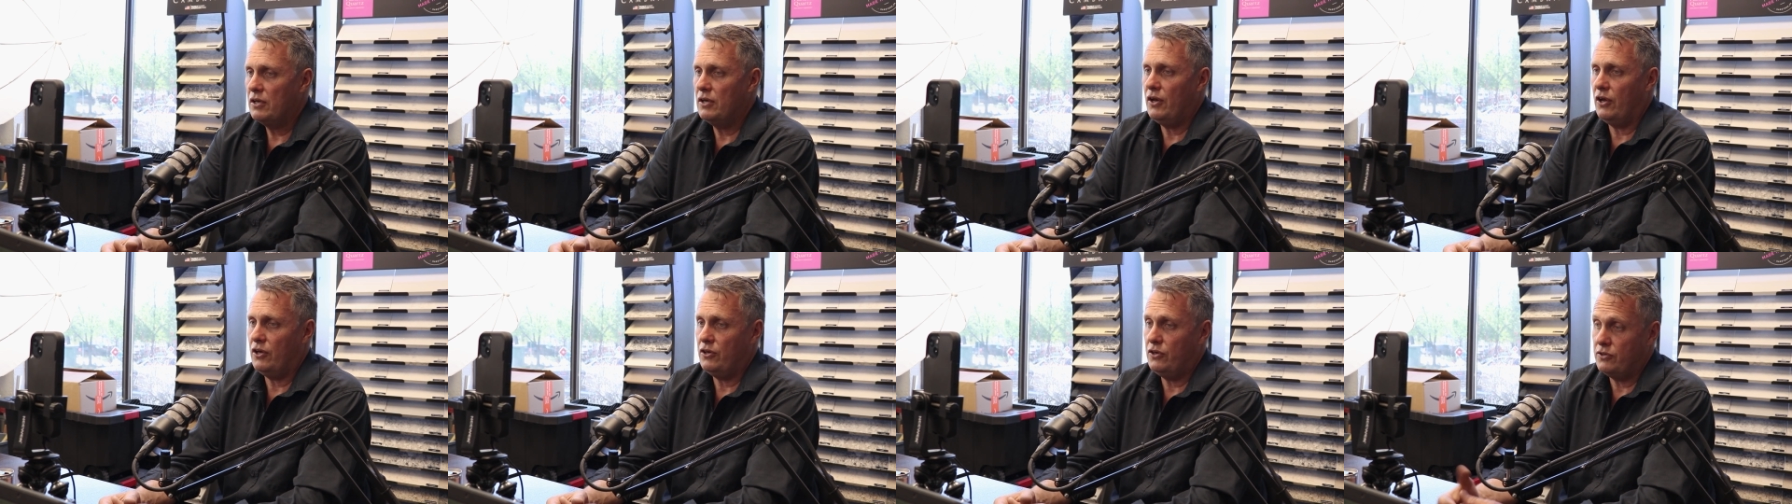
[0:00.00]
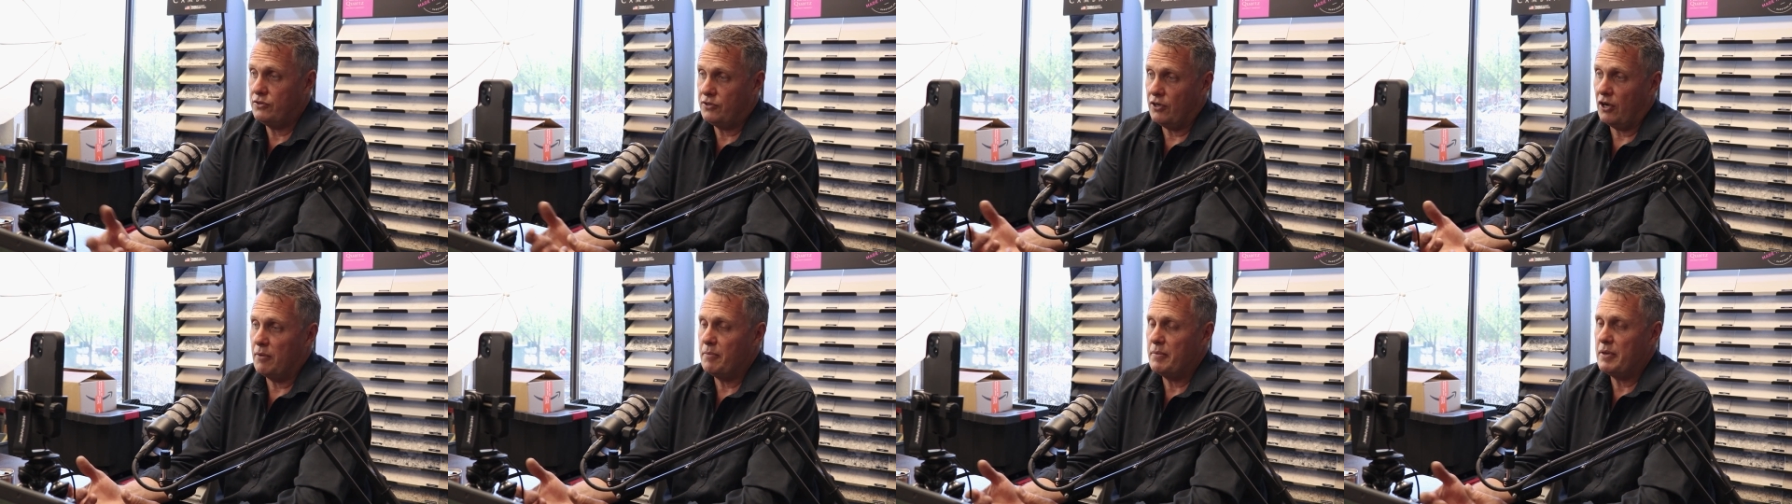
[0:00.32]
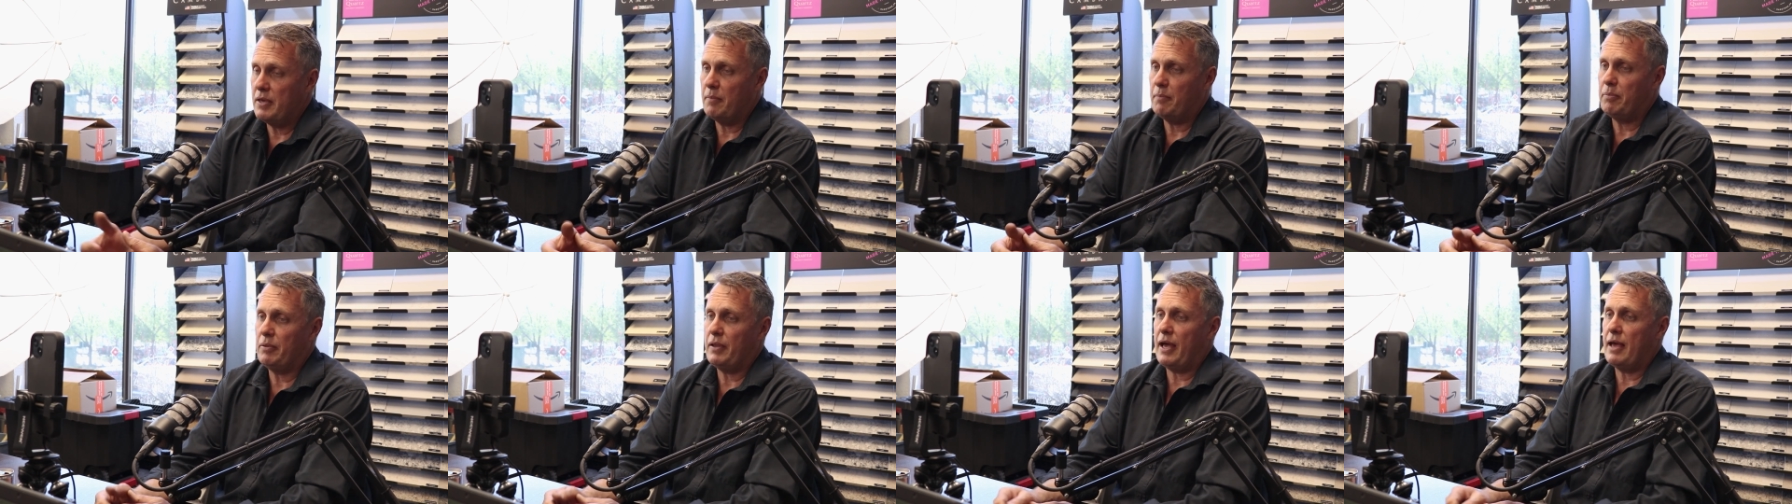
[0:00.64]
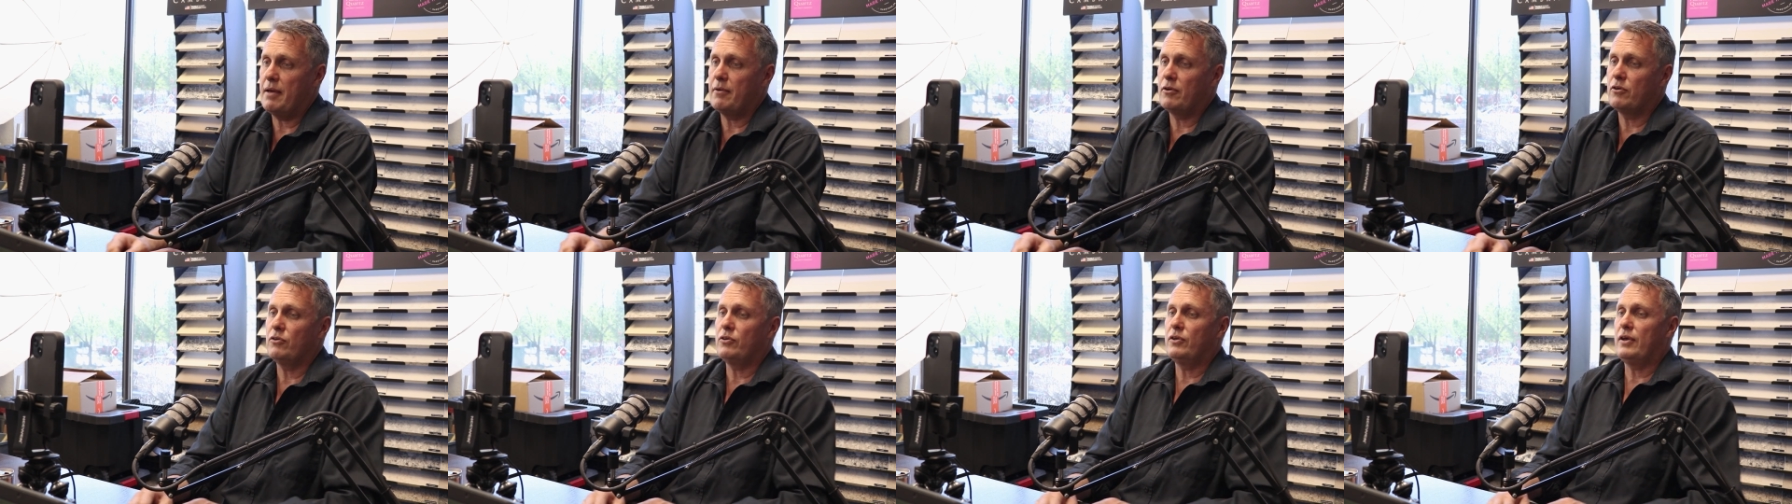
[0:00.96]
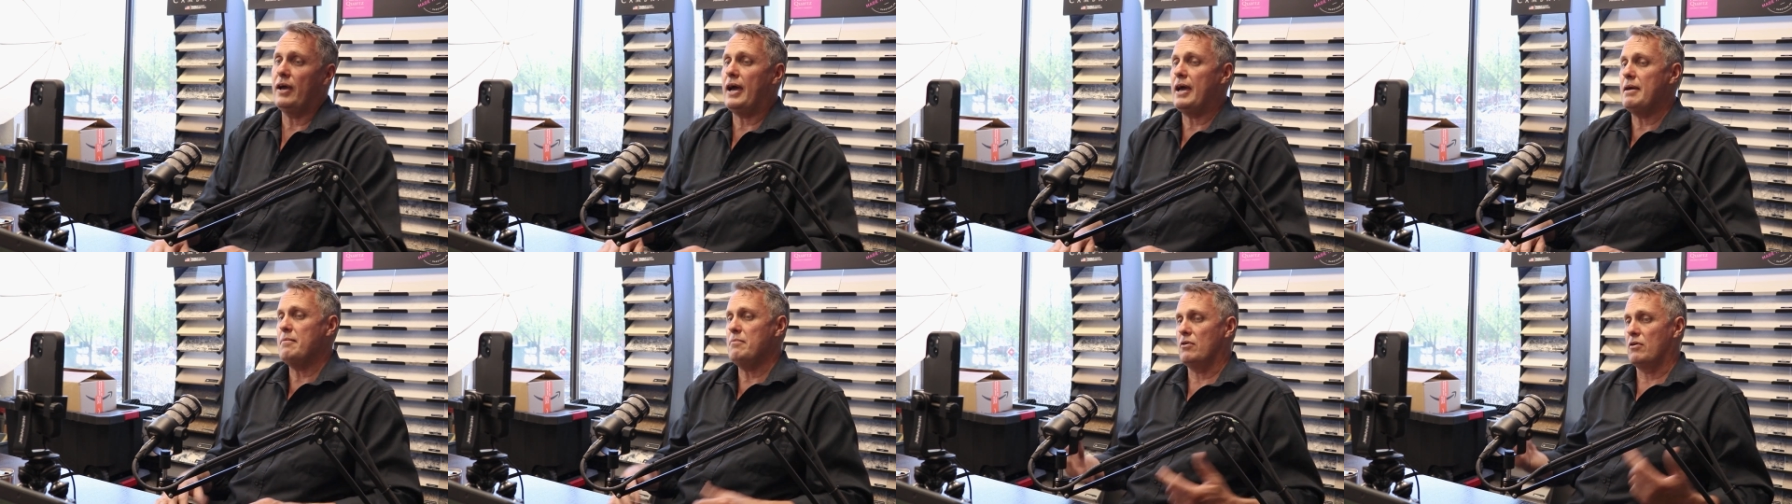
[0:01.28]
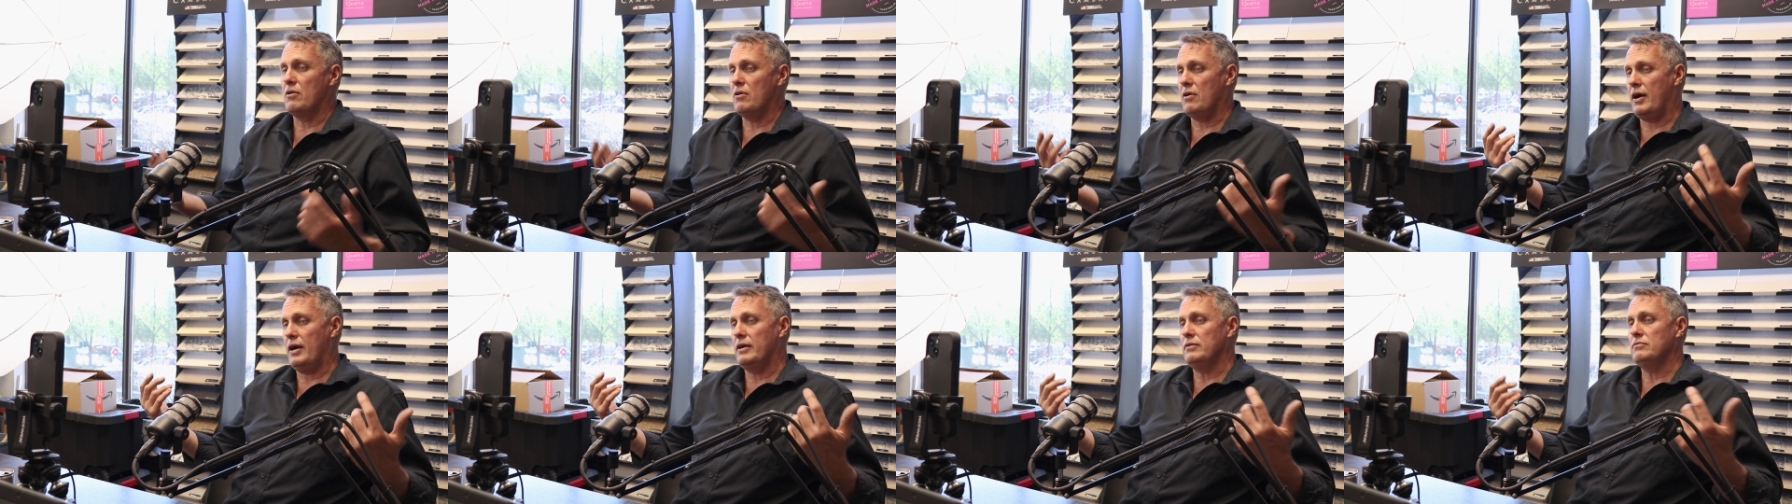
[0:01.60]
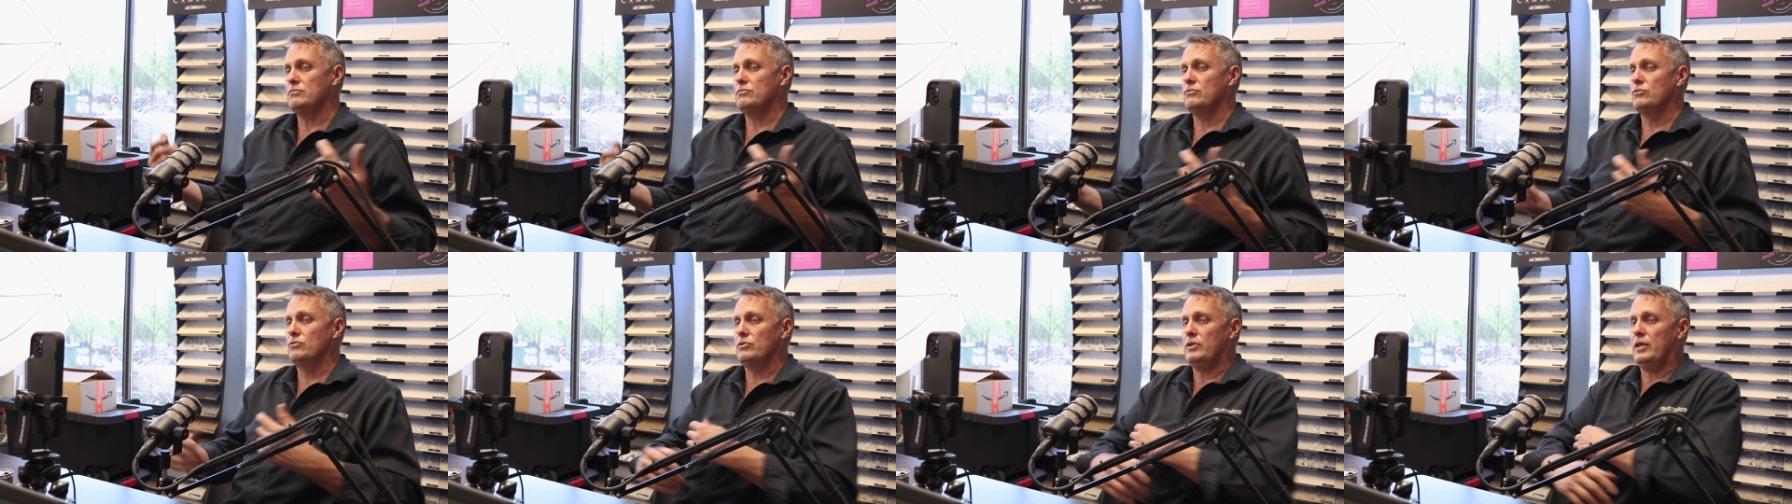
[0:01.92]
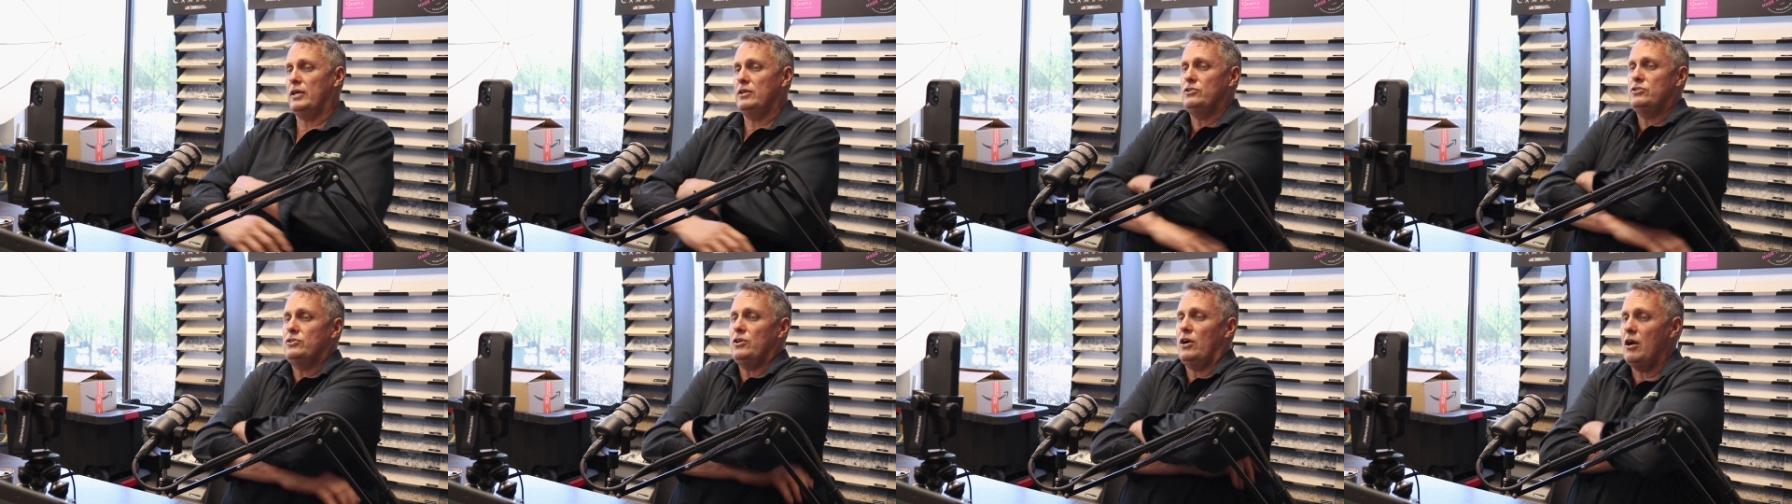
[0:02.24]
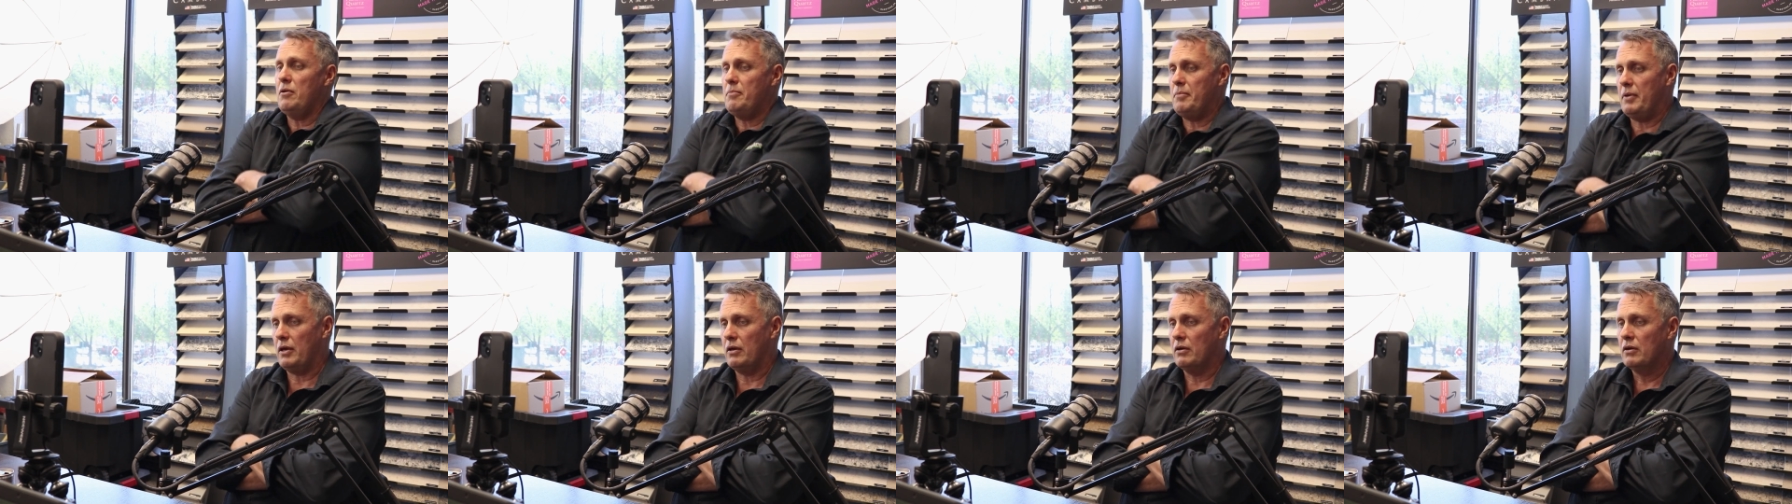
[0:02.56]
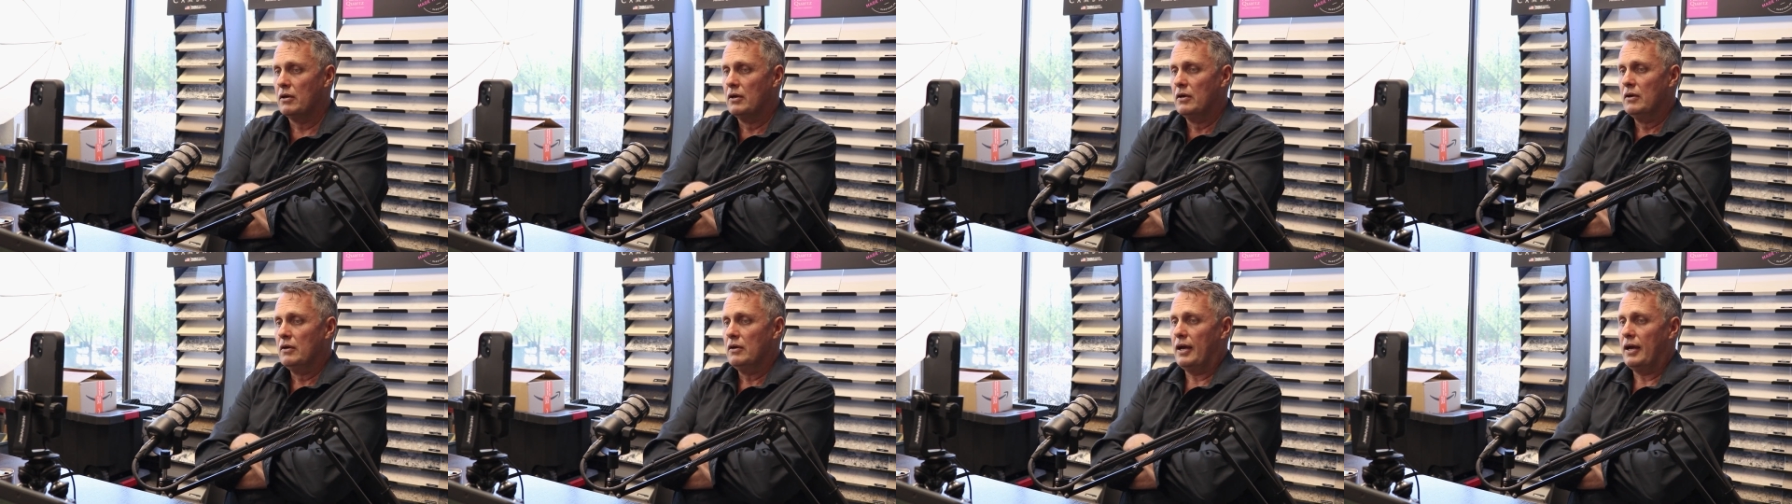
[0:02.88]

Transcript: you know, you tell me you play a good game. All right, well, then show me.